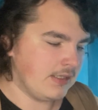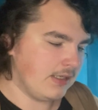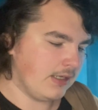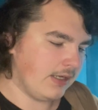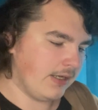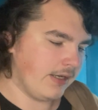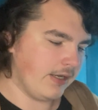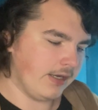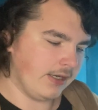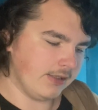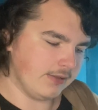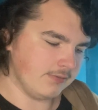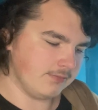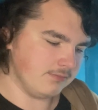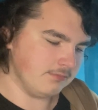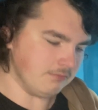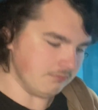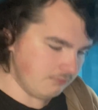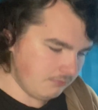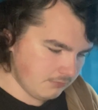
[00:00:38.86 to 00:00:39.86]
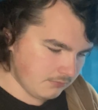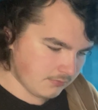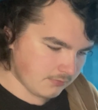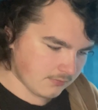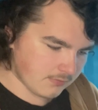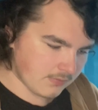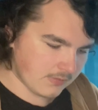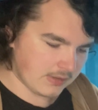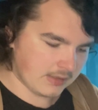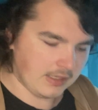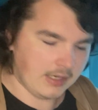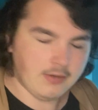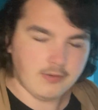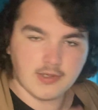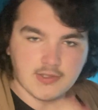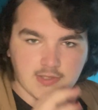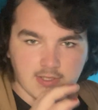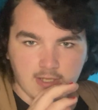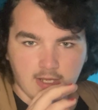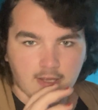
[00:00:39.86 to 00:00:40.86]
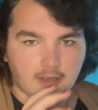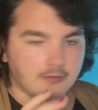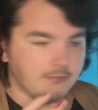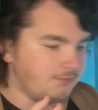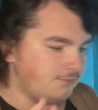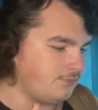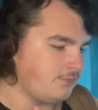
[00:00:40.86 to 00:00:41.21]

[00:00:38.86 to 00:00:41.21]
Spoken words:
Anyway, so yeah.